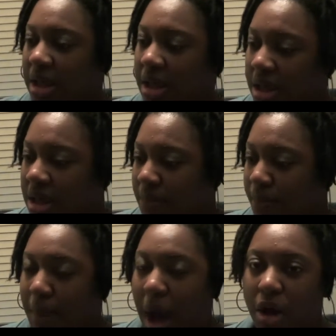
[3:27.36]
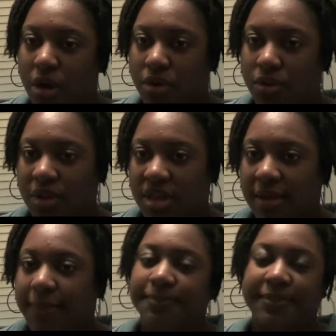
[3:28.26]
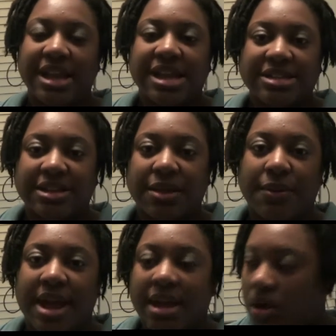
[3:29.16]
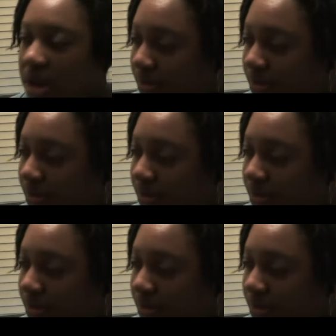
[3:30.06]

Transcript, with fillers: ball with him. So anyway, go get the